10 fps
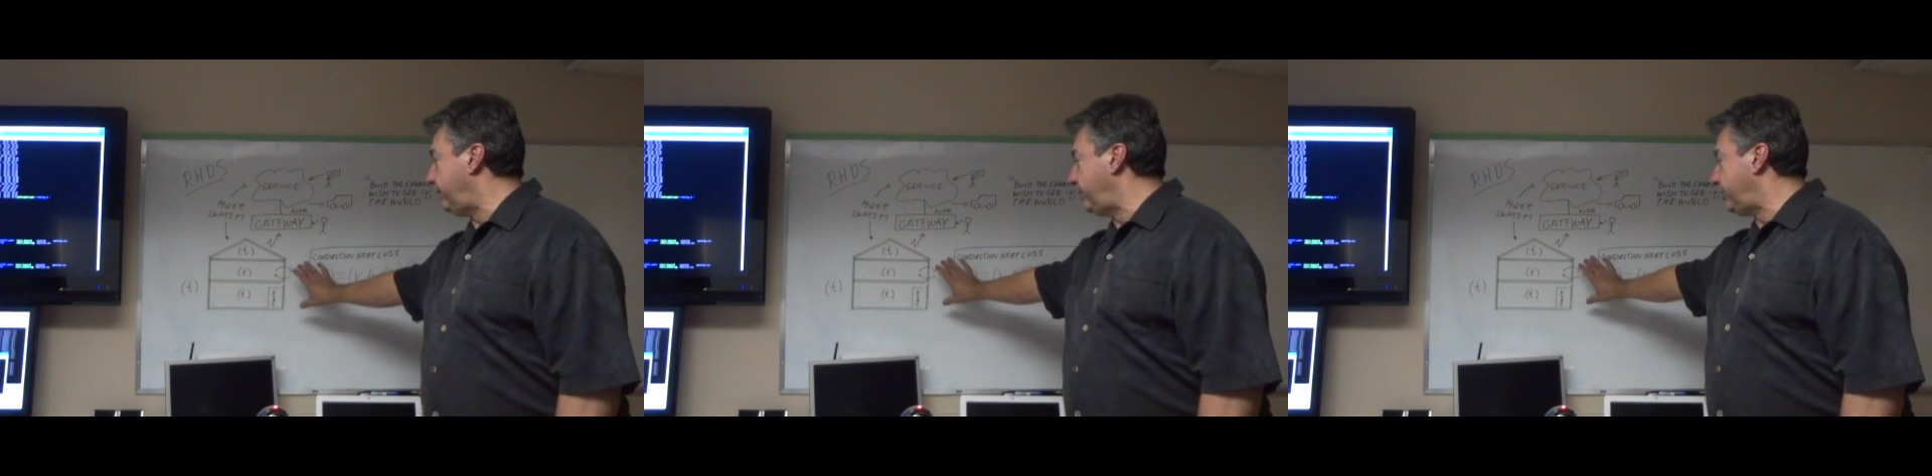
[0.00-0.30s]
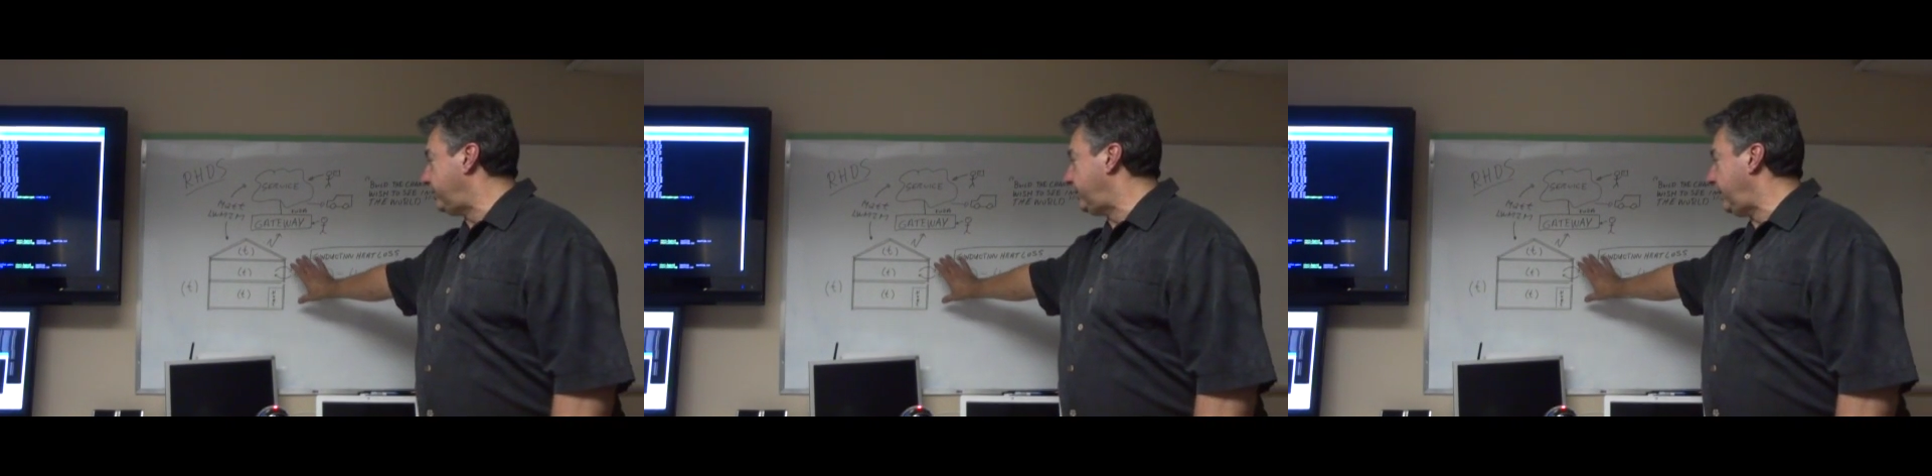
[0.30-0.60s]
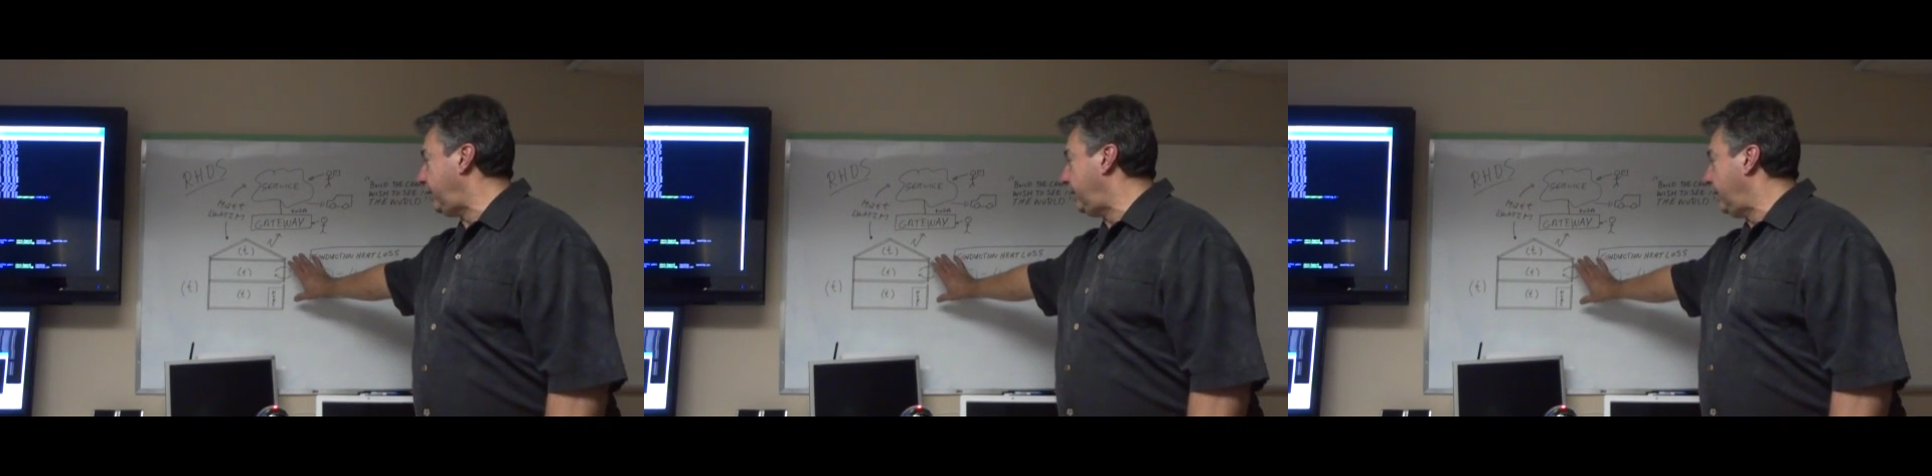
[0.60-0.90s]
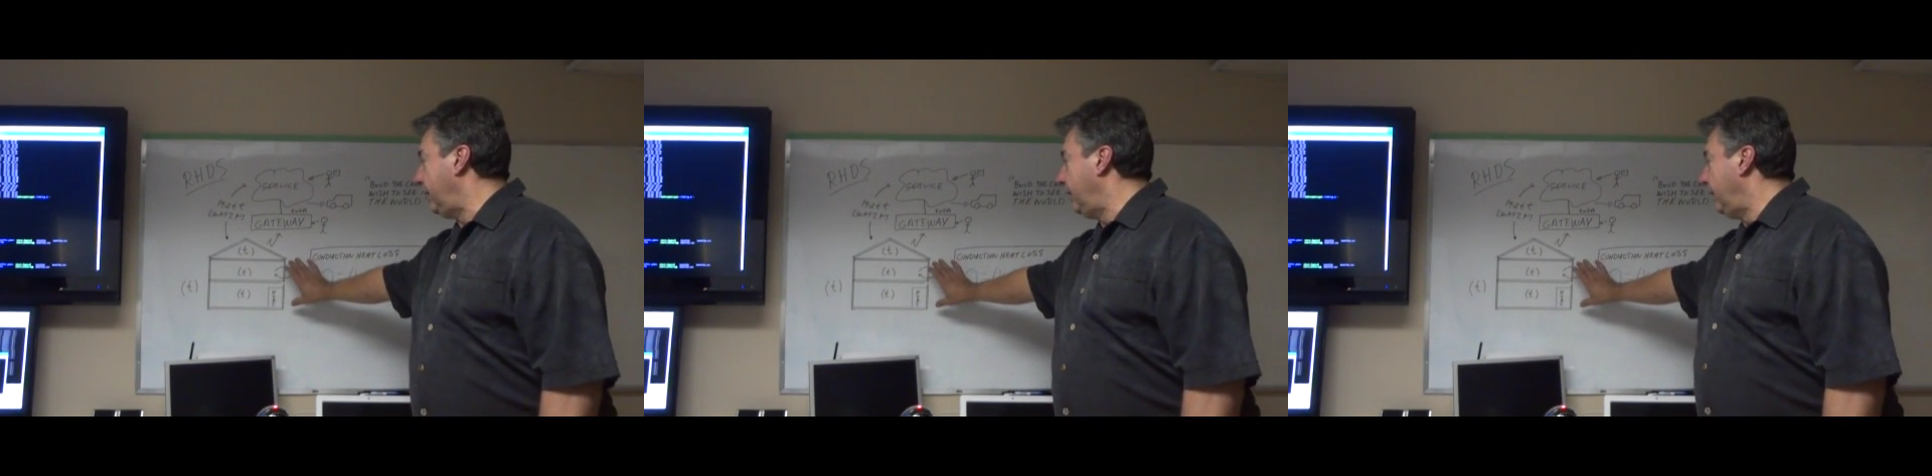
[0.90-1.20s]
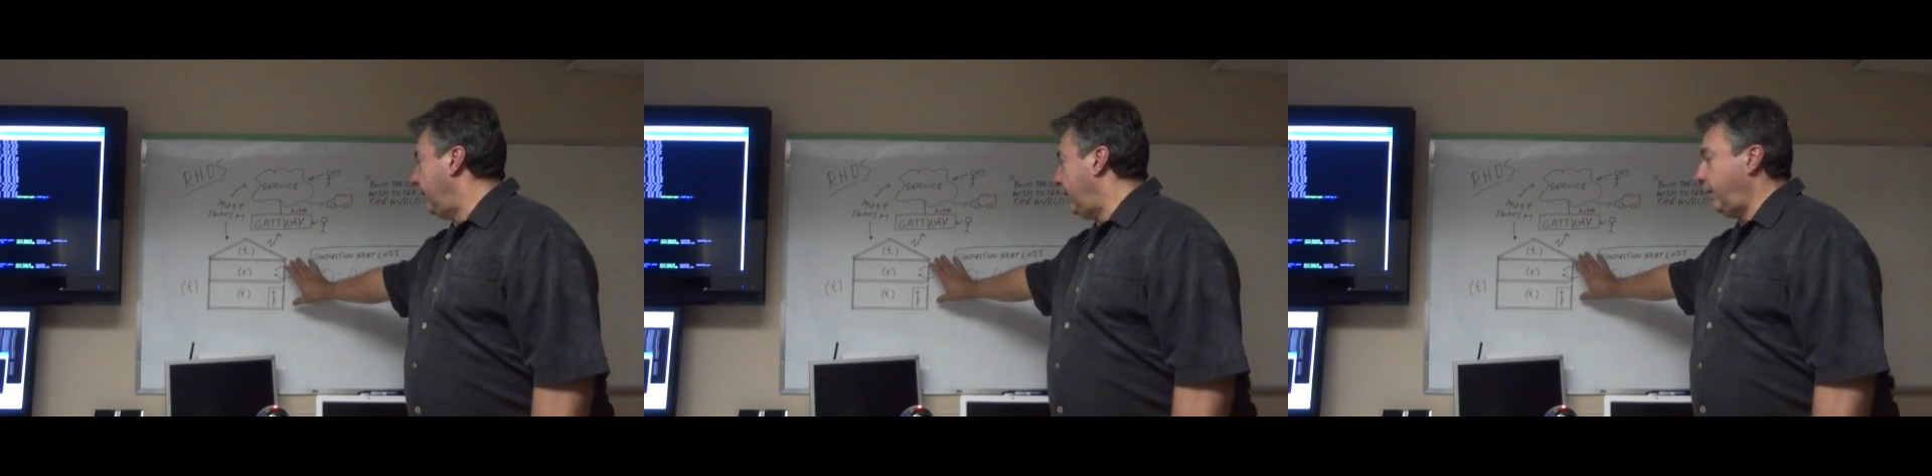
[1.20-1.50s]
efficiency
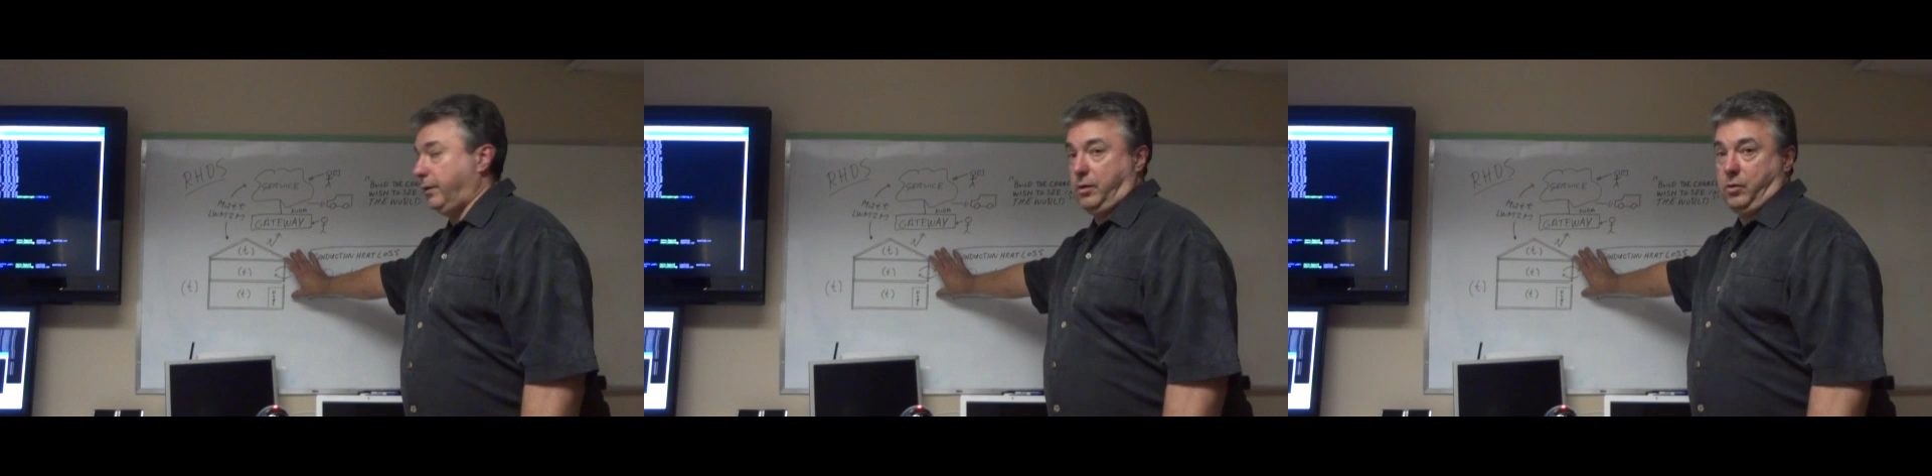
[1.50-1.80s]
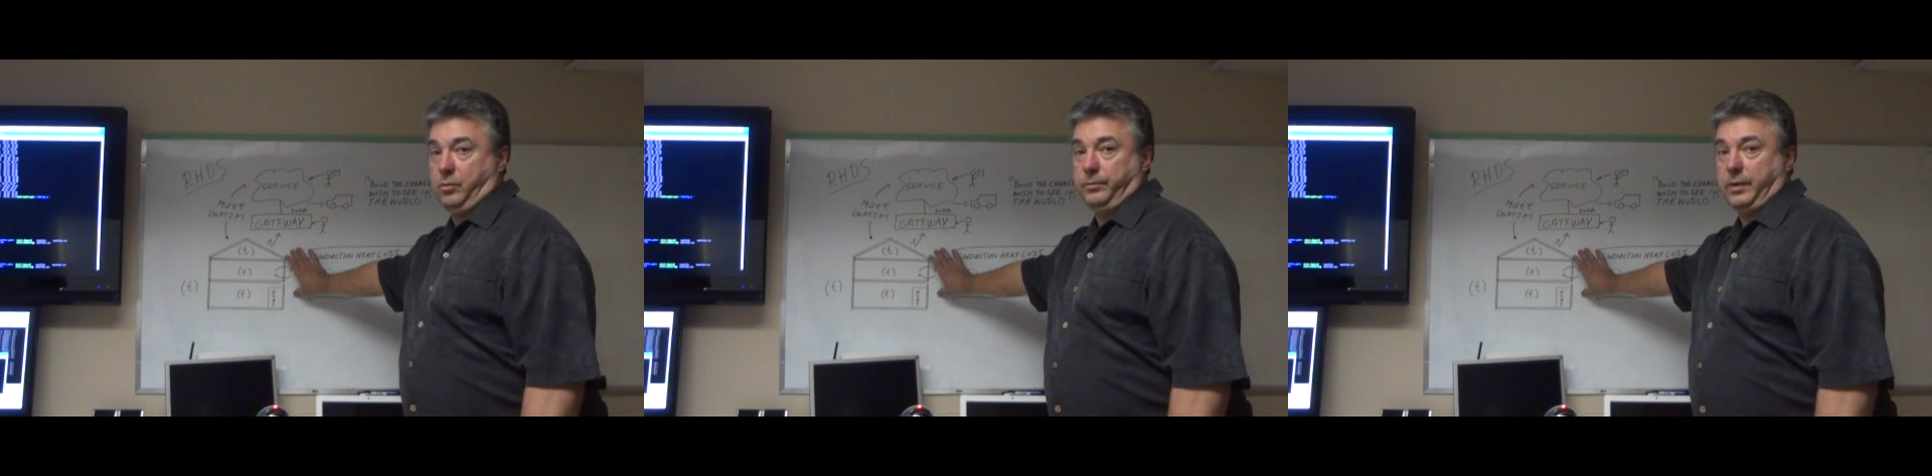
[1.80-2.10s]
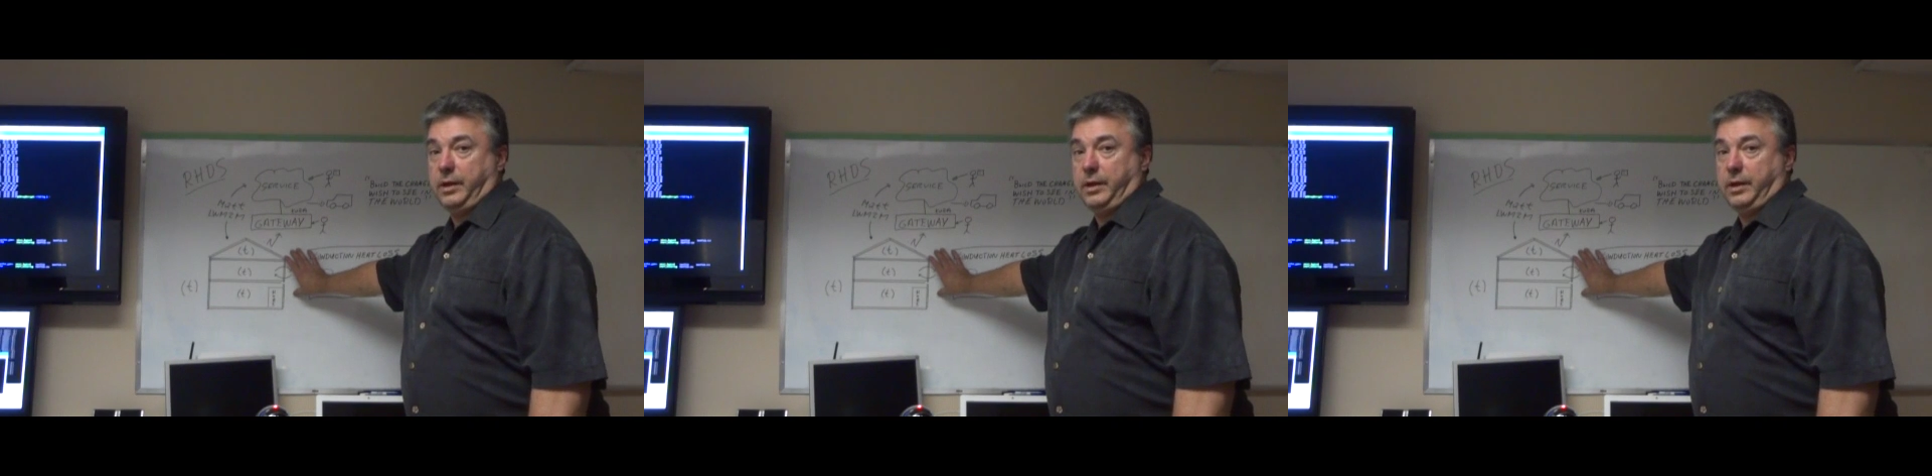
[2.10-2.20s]
of a home.